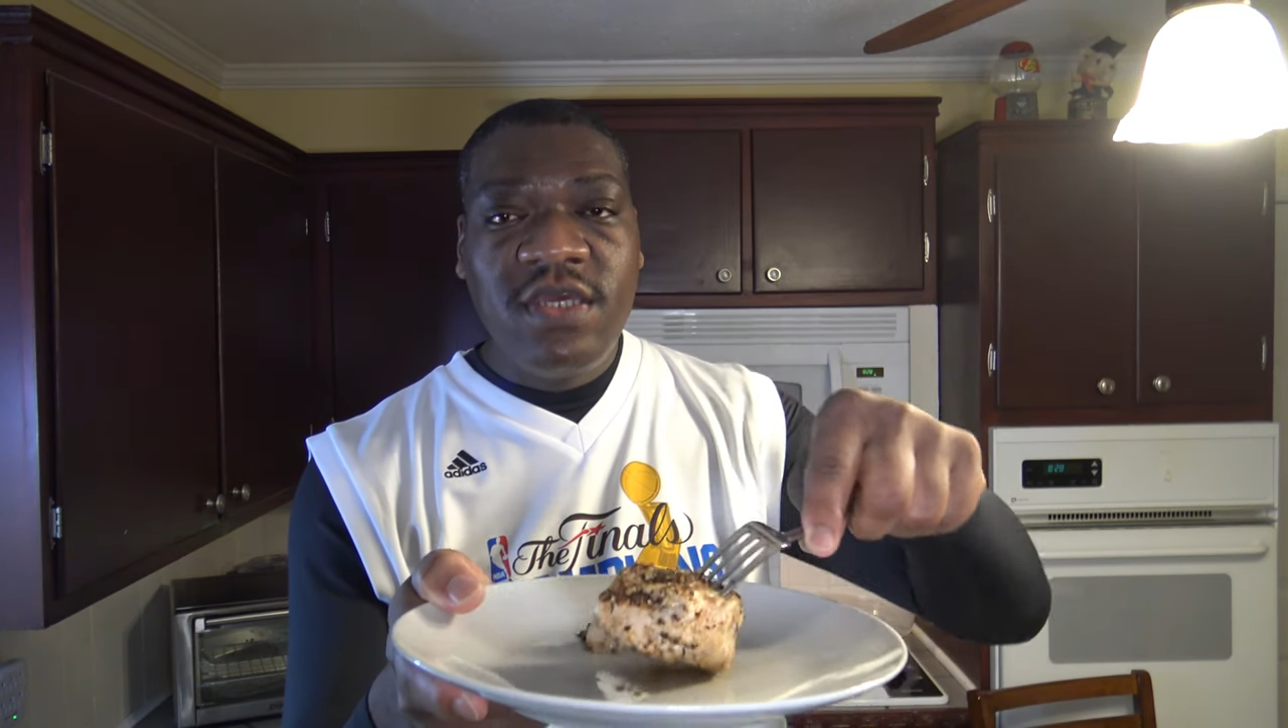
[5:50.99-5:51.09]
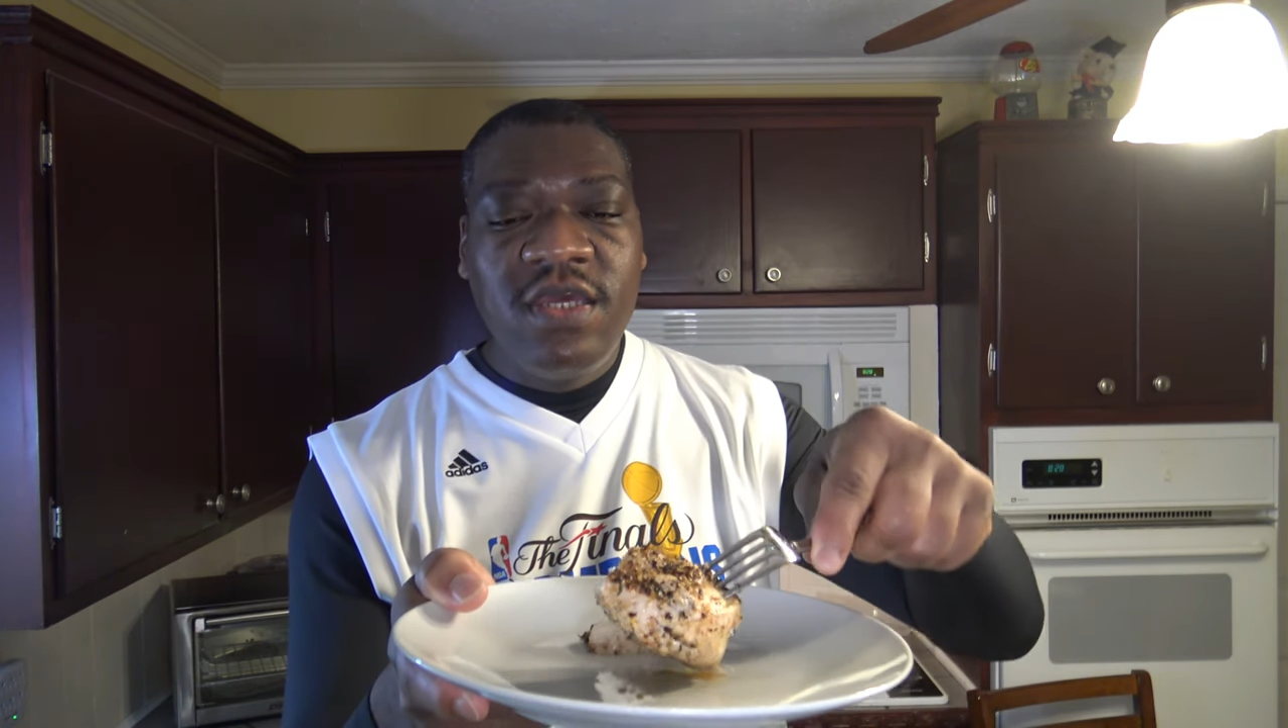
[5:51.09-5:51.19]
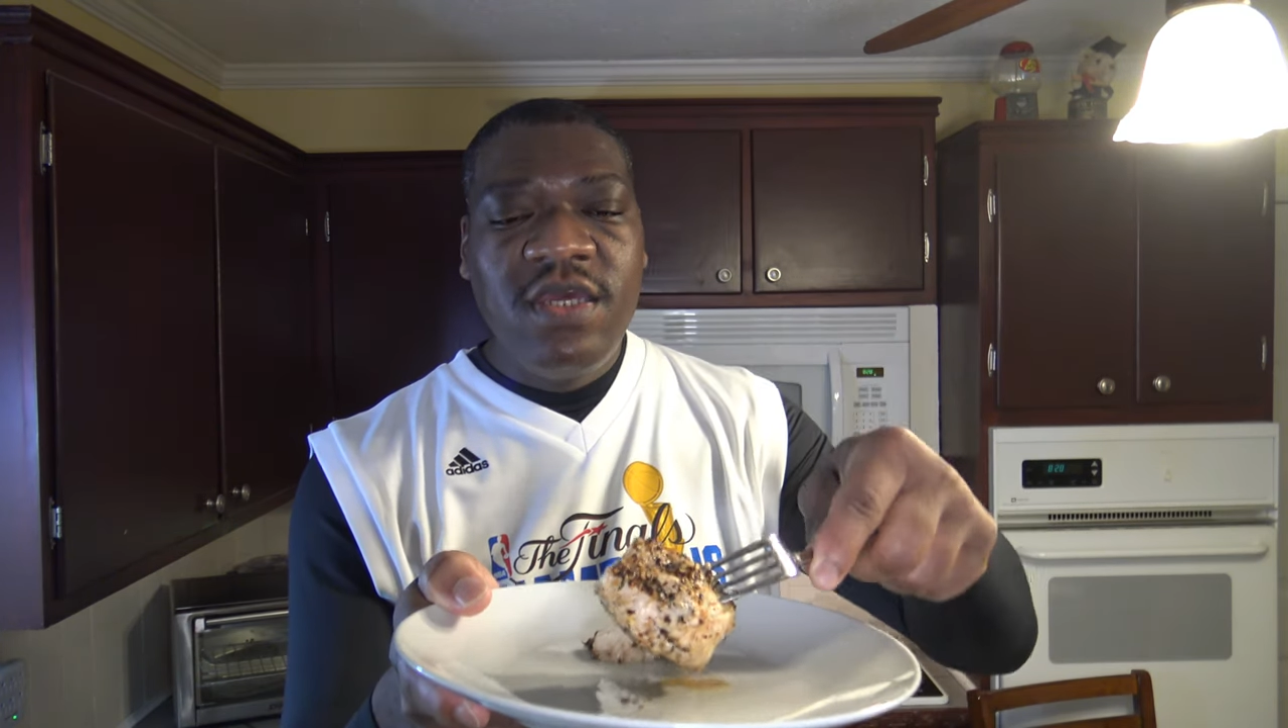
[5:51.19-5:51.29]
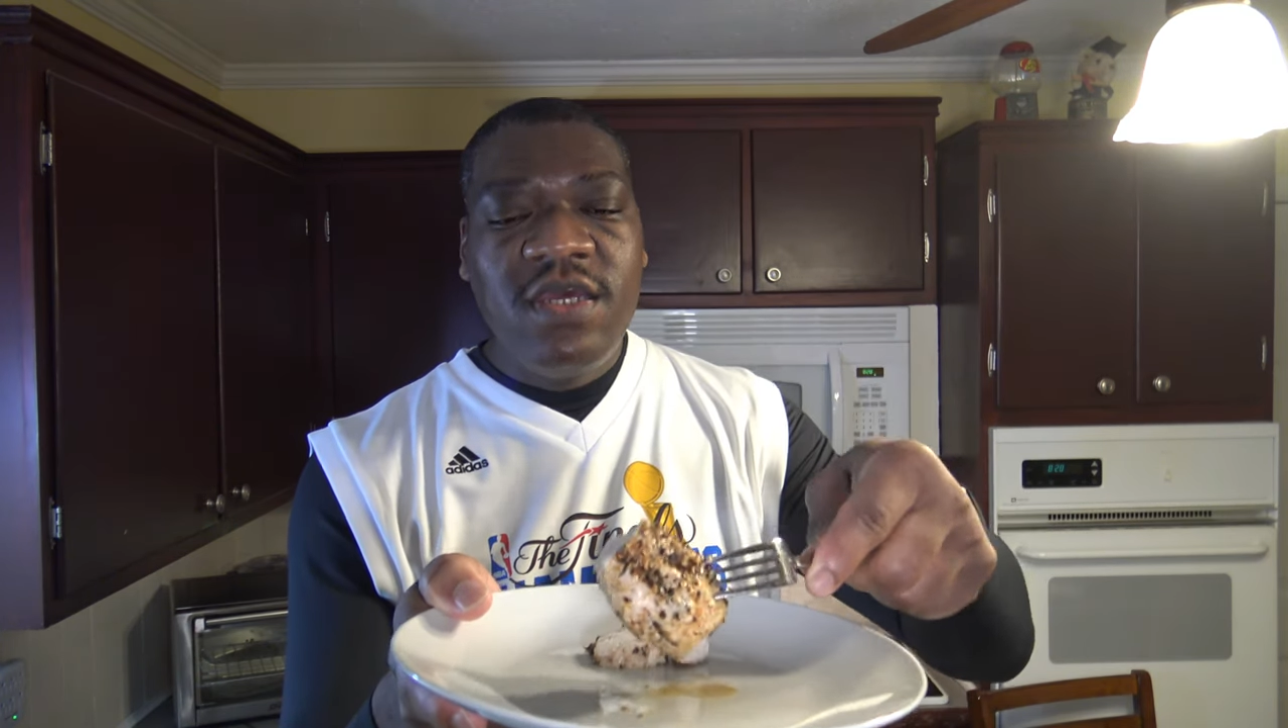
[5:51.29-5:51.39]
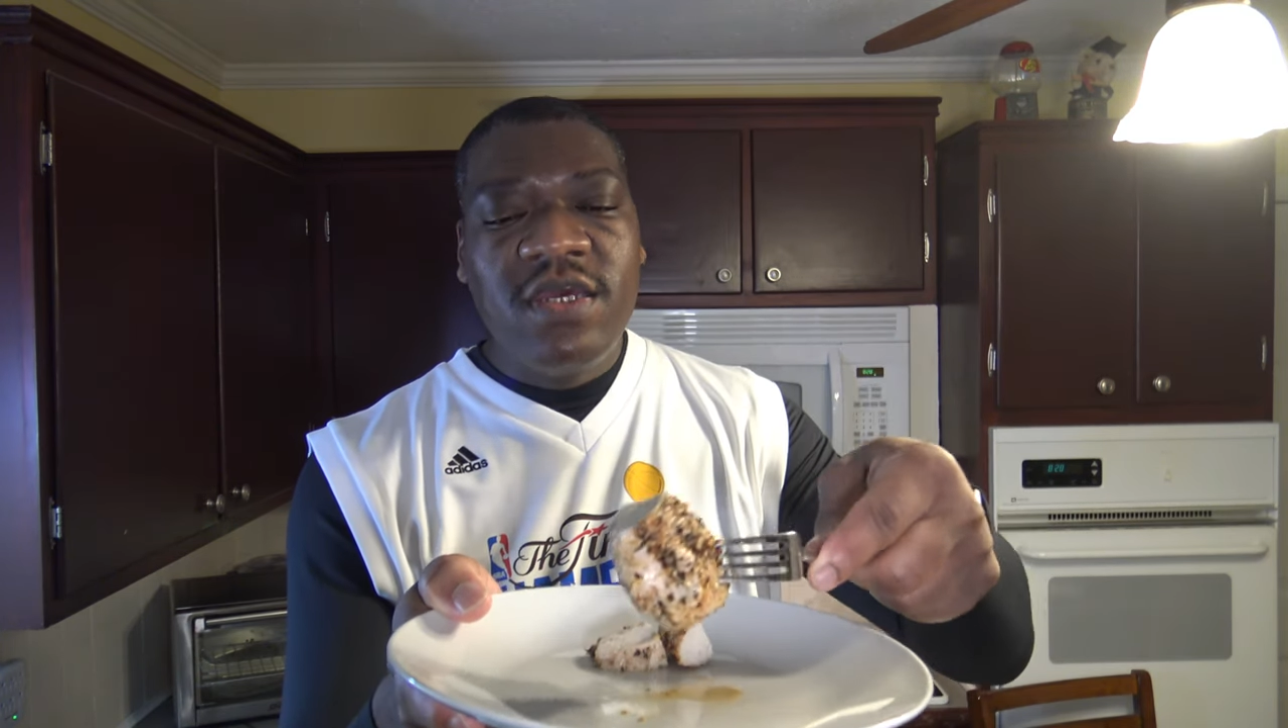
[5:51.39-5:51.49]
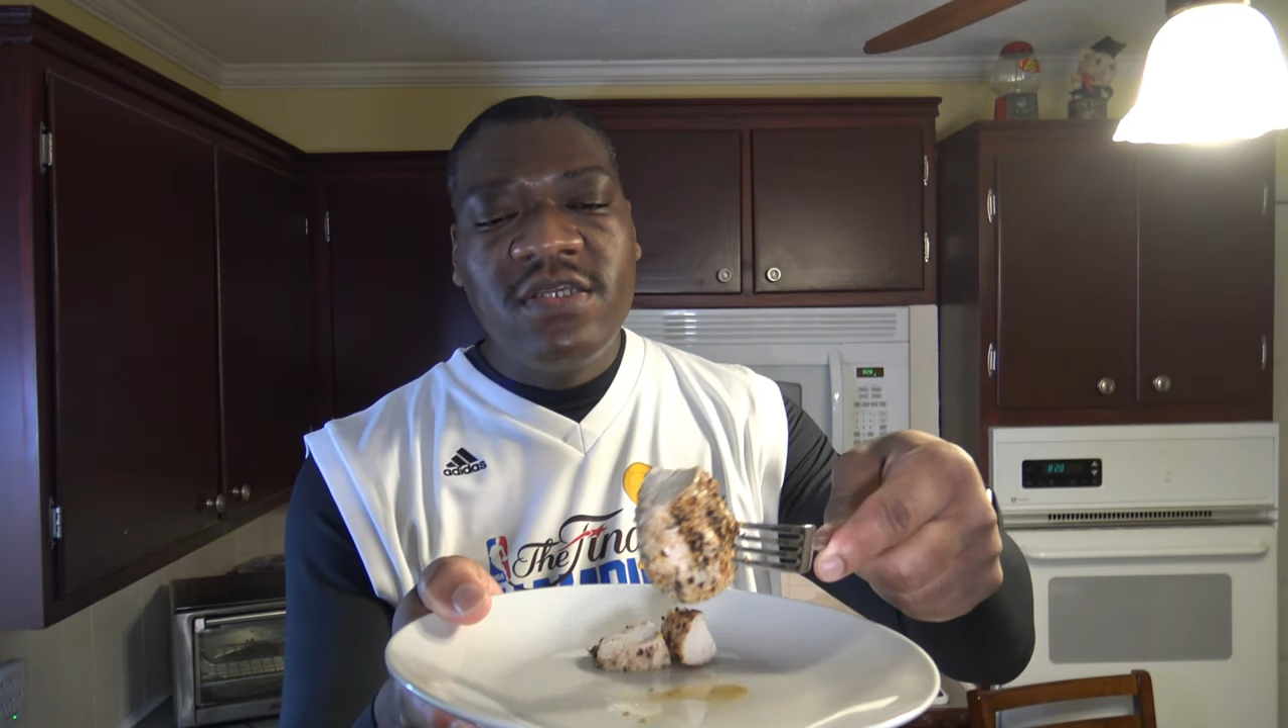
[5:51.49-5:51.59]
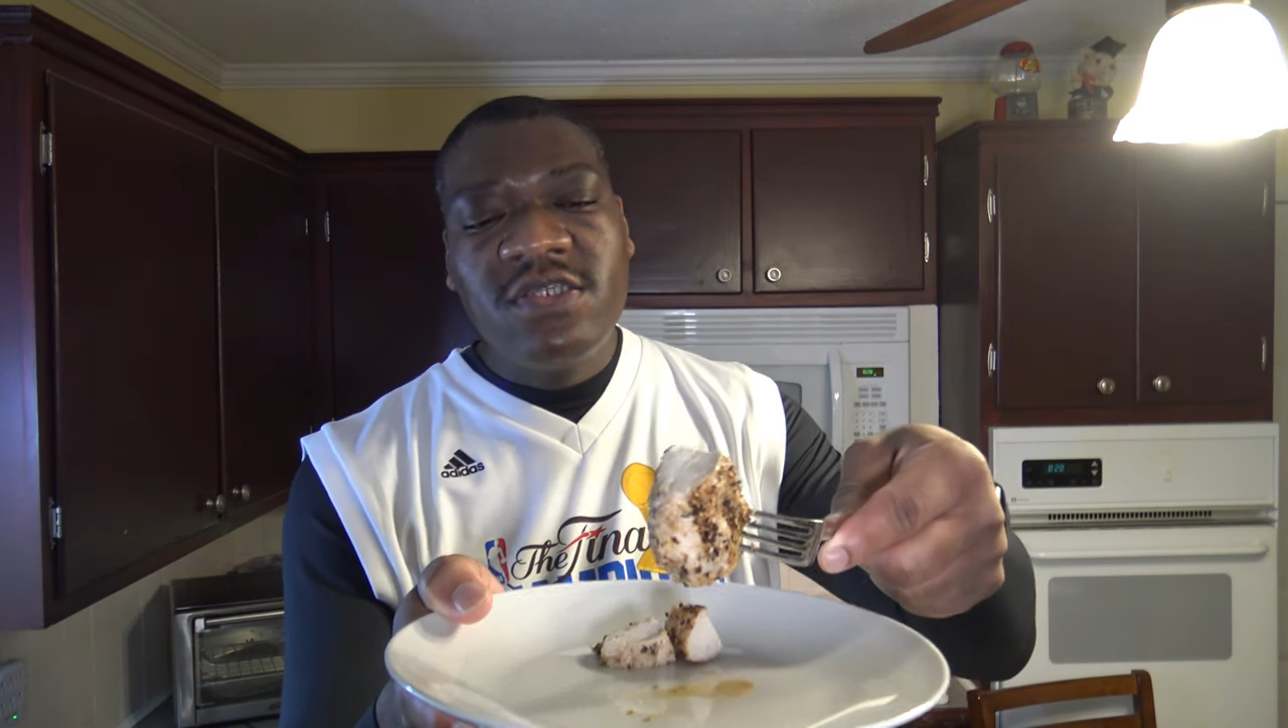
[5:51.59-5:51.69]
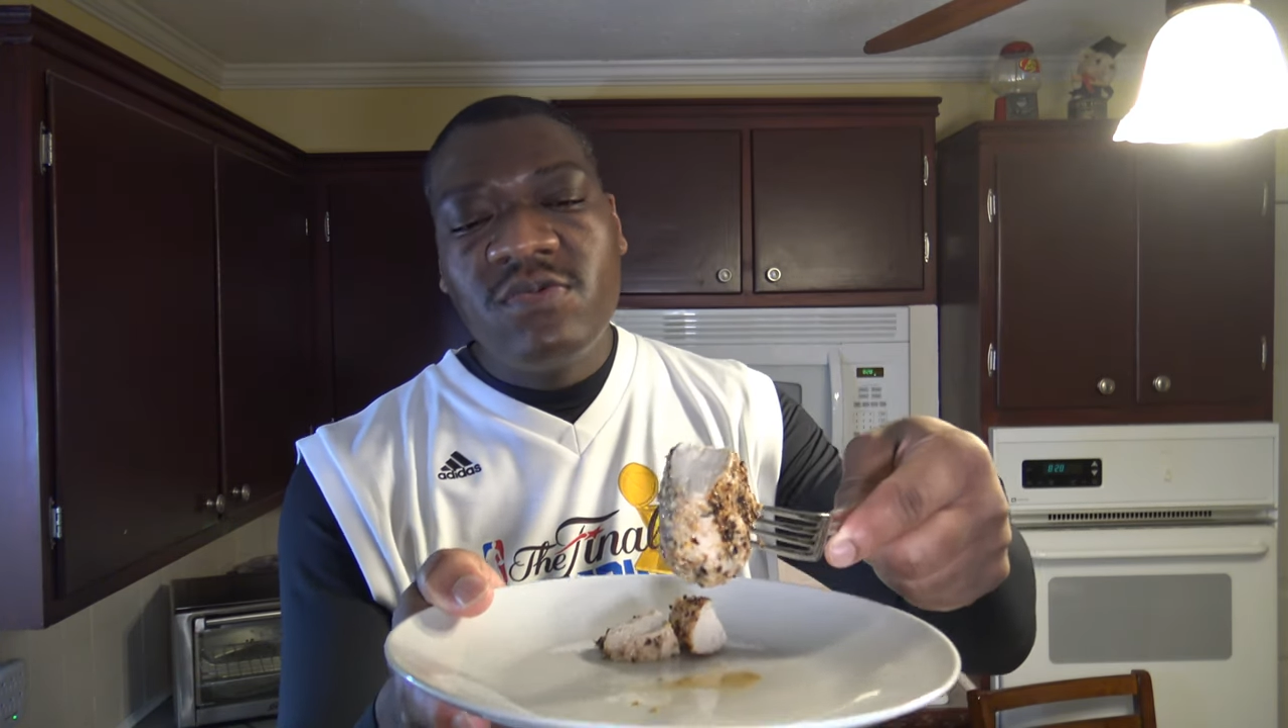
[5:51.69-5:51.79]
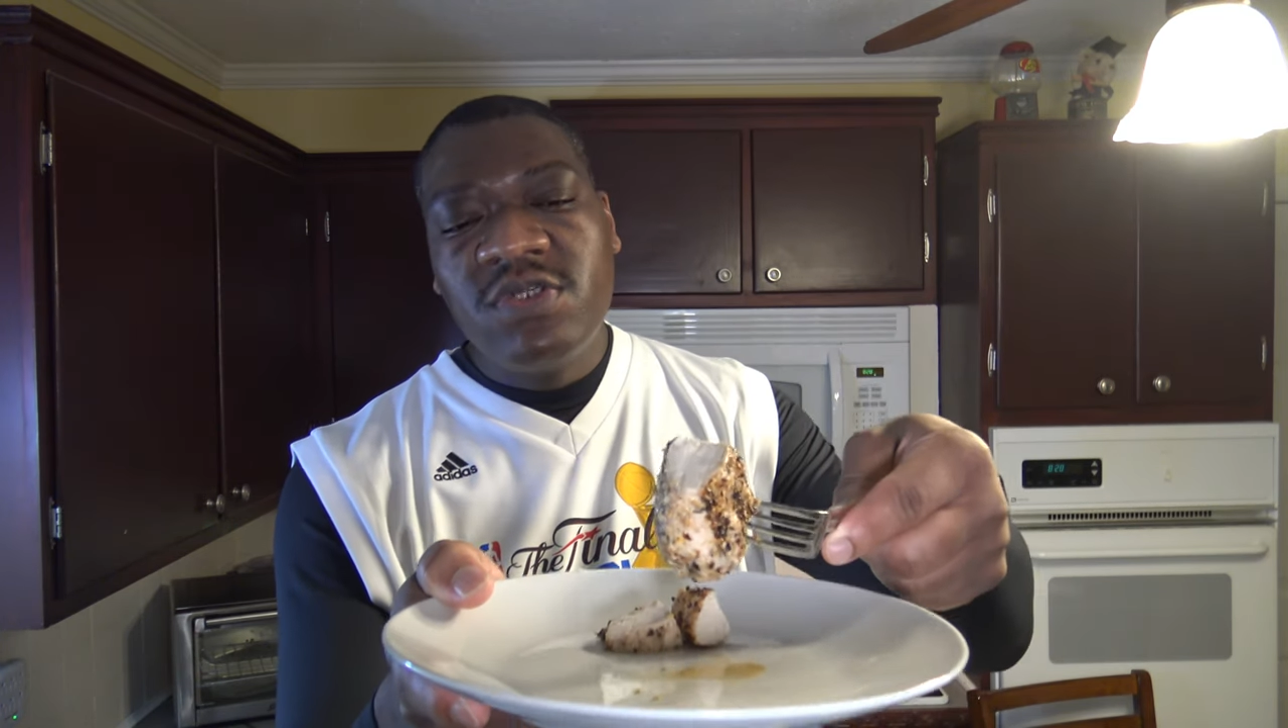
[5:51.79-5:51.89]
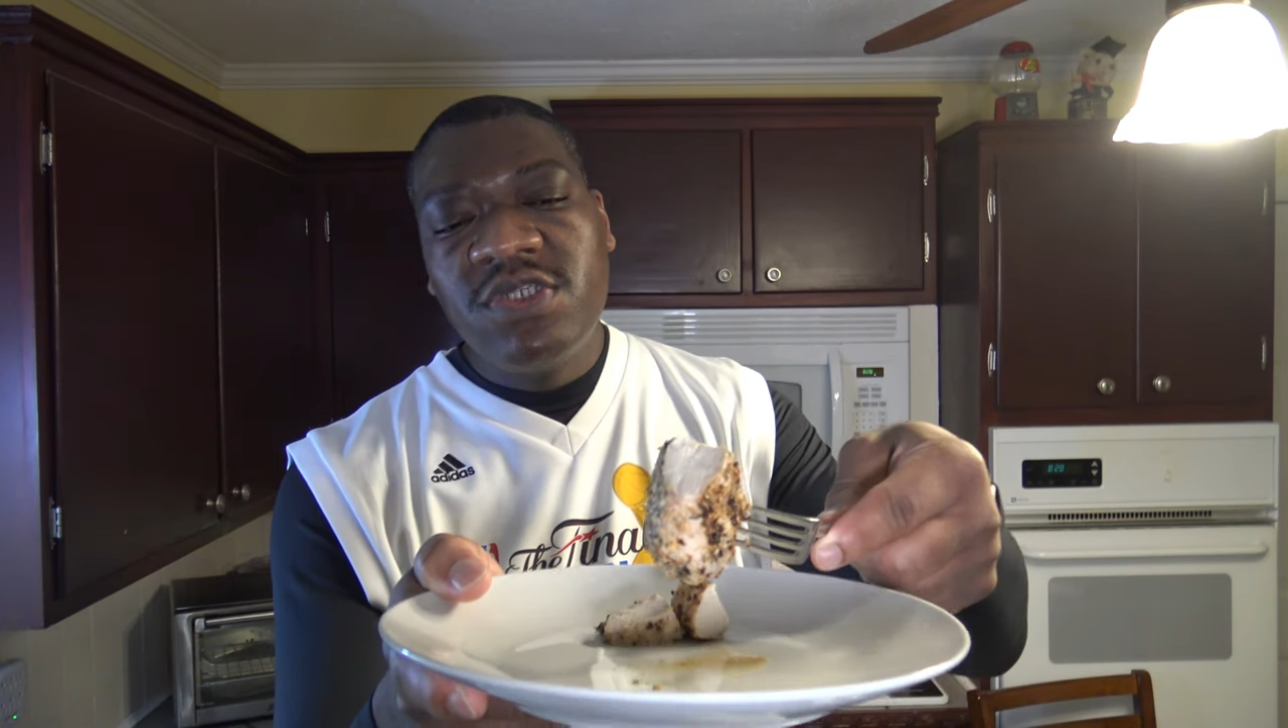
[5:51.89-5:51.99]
I just want to